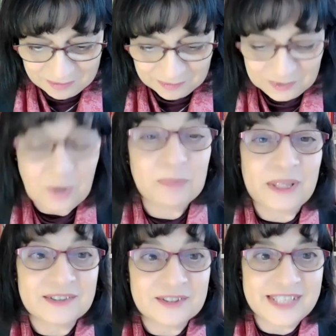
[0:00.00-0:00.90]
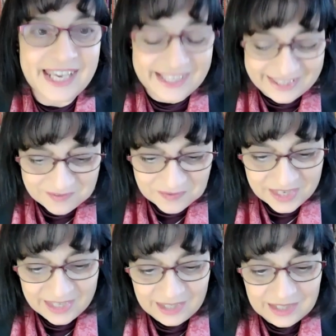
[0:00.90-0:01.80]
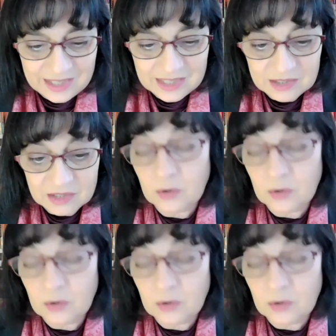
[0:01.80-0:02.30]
topic today. So